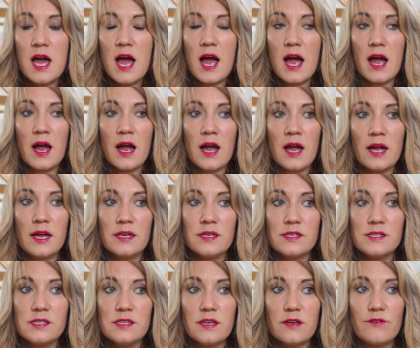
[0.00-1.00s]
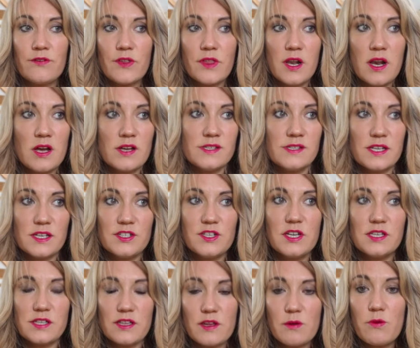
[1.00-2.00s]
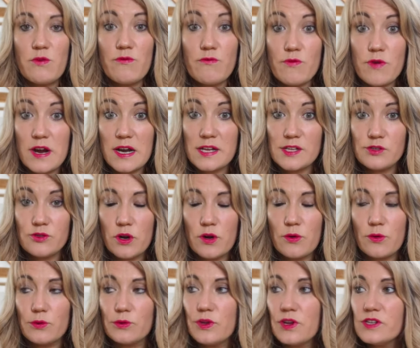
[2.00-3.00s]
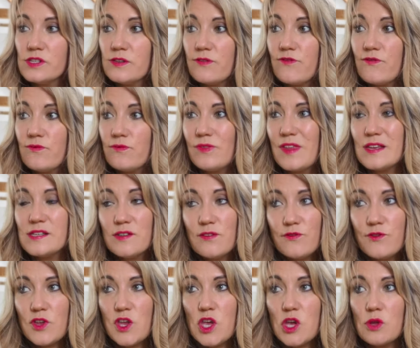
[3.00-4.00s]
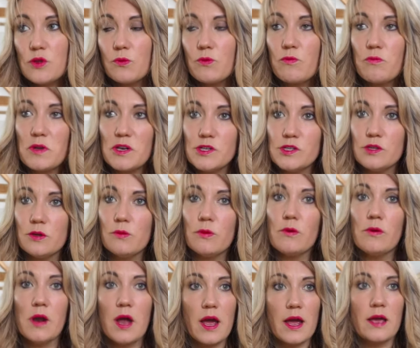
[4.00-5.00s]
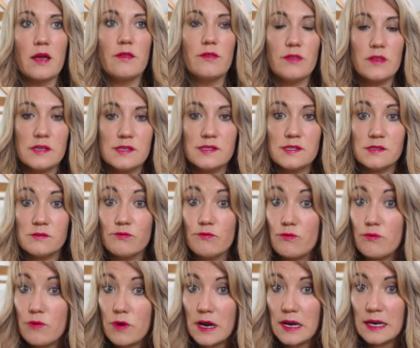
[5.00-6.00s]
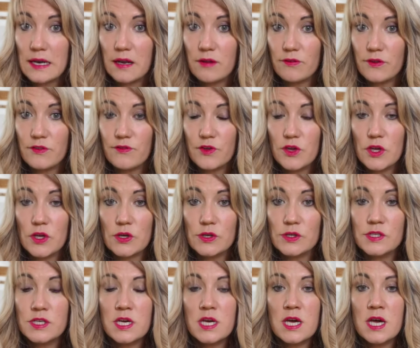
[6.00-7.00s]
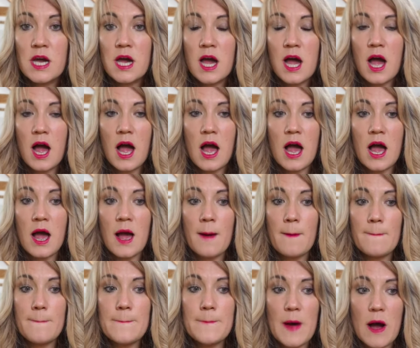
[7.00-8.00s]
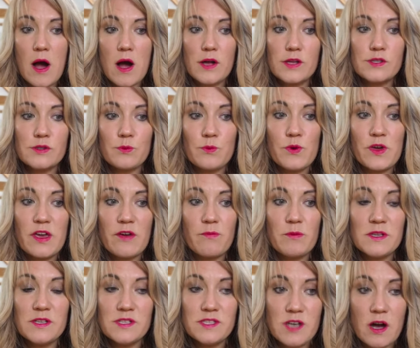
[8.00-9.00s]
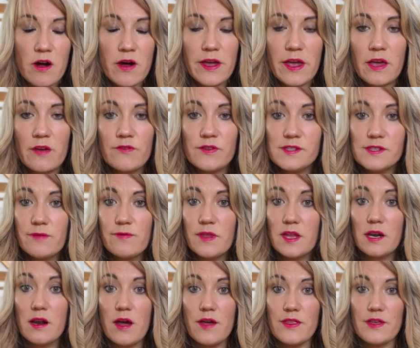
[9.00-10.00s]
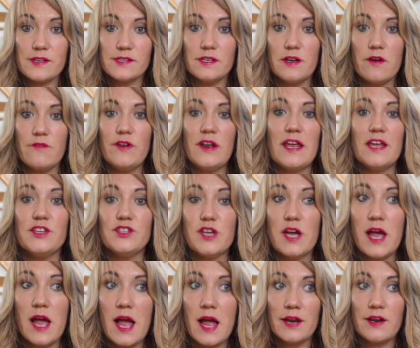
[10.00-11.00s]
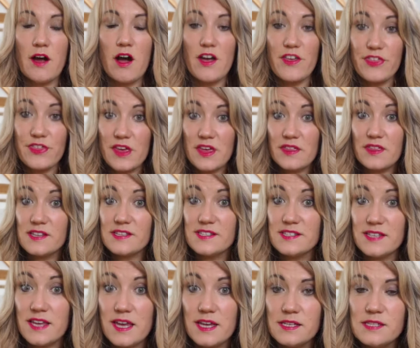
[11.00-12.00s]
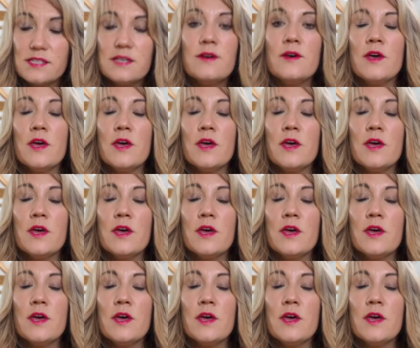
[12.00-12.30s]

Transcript: And for the last six years I think we've really struggled. There's a, there's a few that we've been to, we were like, this is really lovely food, uh, but we have been dying for something like this in our village, and I think this is it.